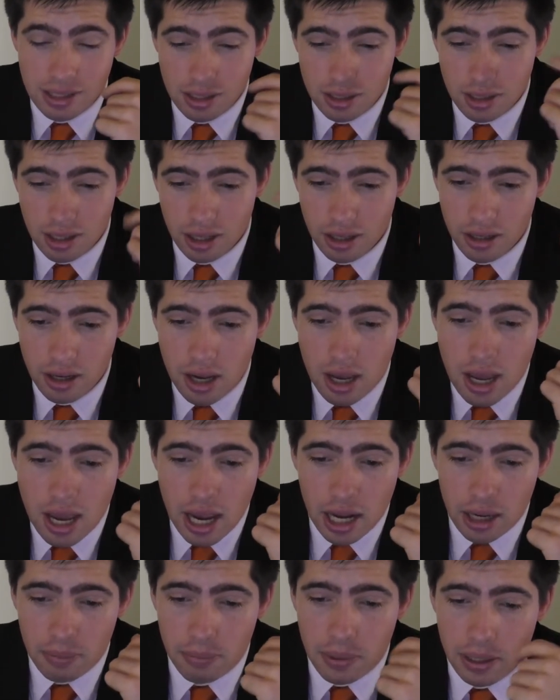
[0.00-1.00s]
So,
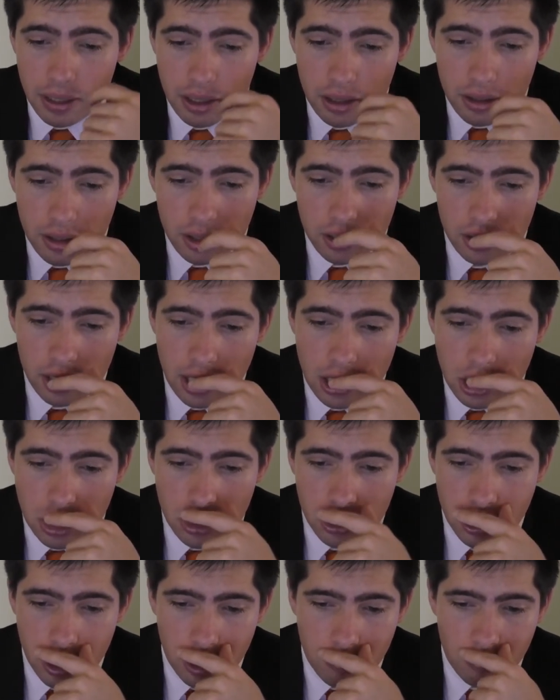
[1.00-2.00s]
and a big congratulations
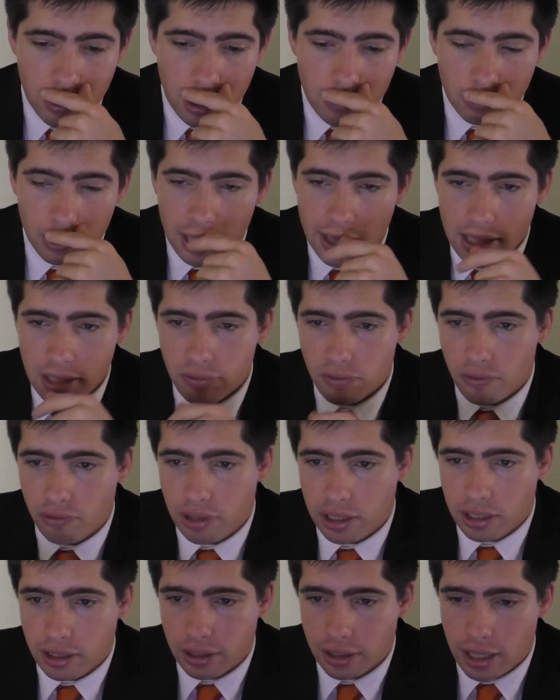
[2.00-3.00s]
to Jack Martin playing his
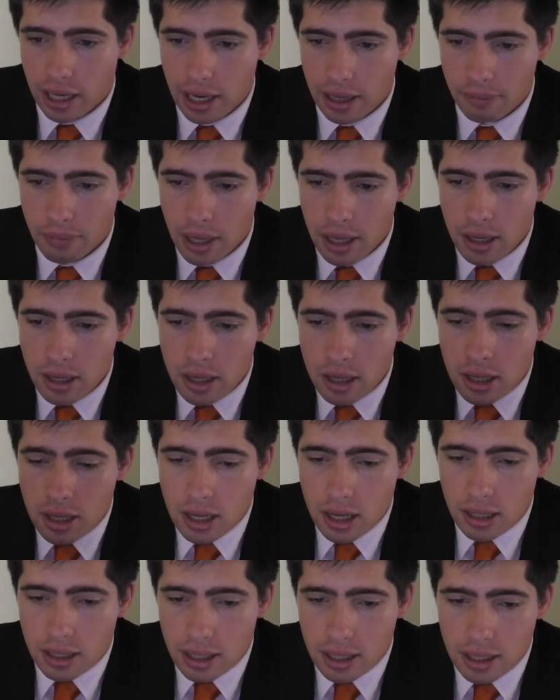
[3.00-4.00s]
50th game.
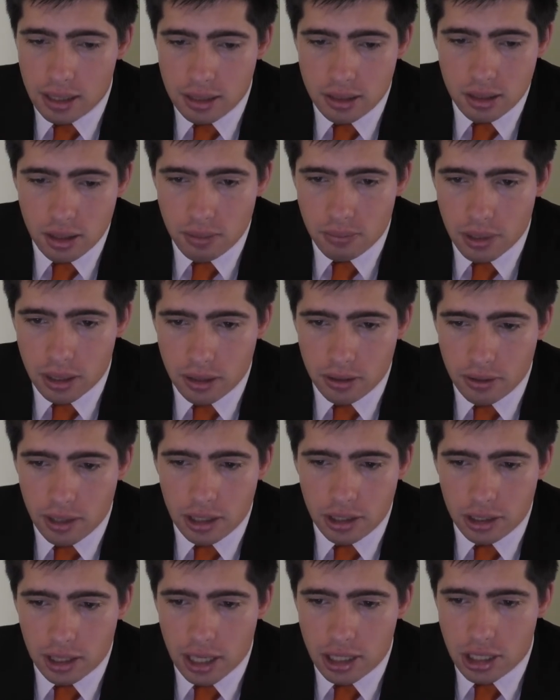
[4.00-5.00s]
So big
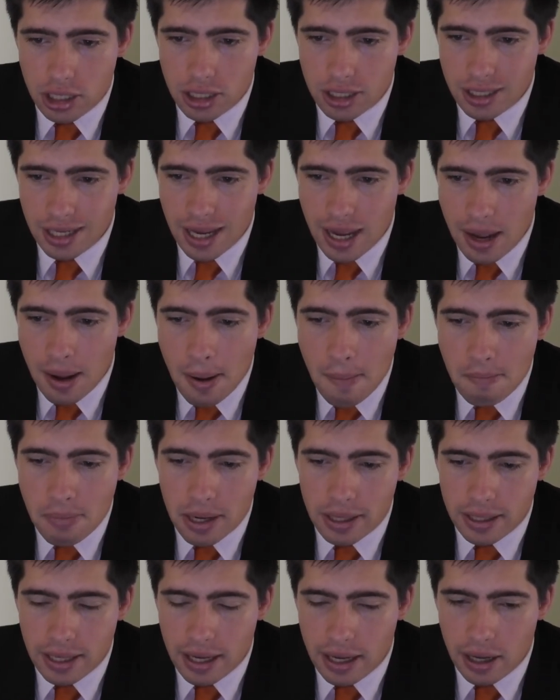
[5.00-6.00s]
congratulations there.
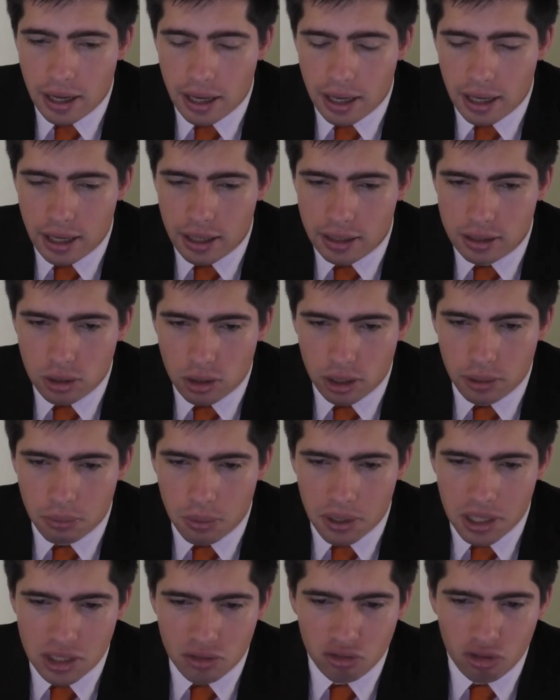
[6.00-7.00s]
But yeah, 20
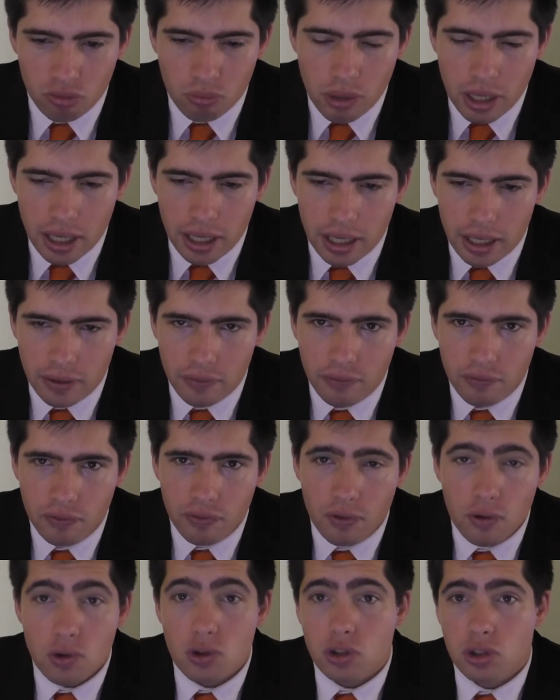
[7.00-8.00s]
points for me
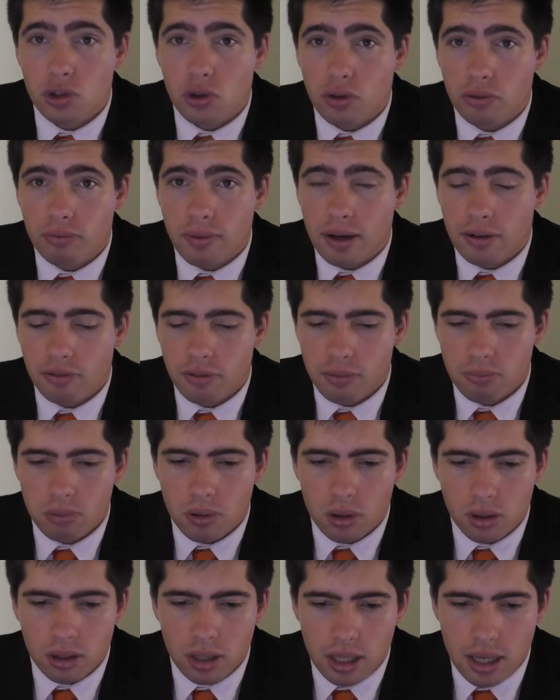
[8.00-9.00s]
for the North Melbourne
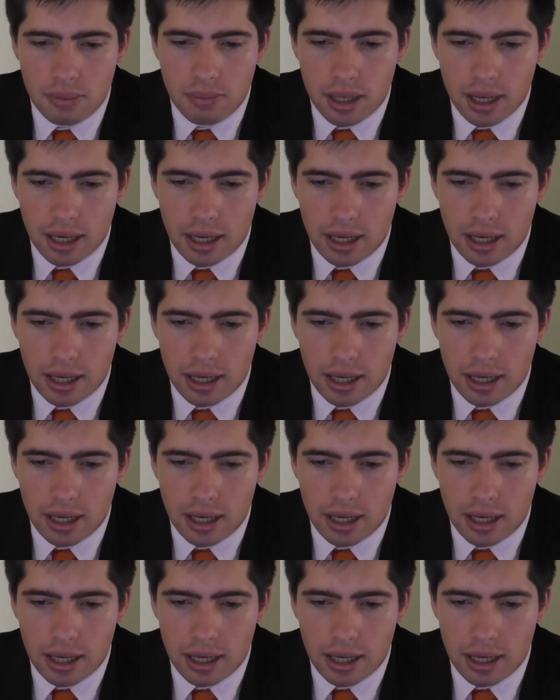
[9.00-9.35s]
Football Club.